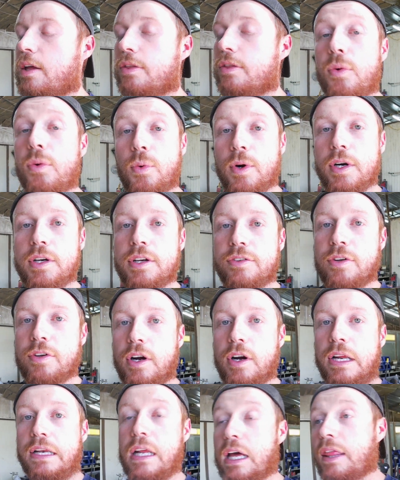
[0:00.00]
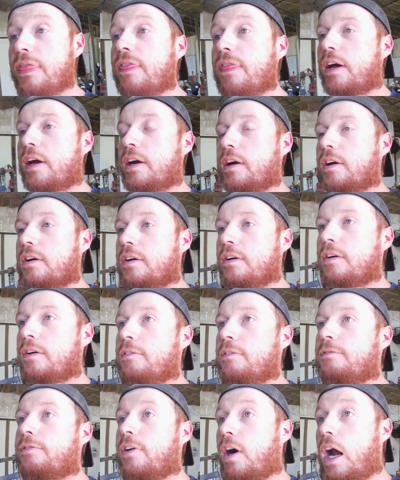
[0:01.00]
the work is already done there
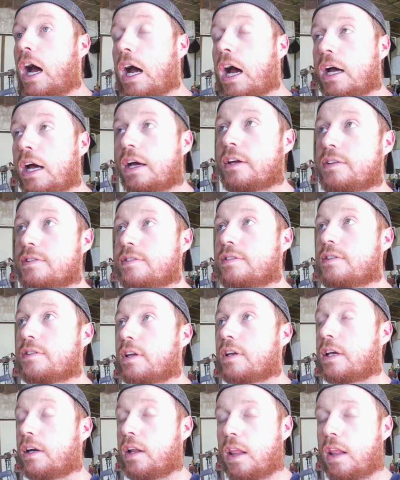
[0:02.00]
for us in a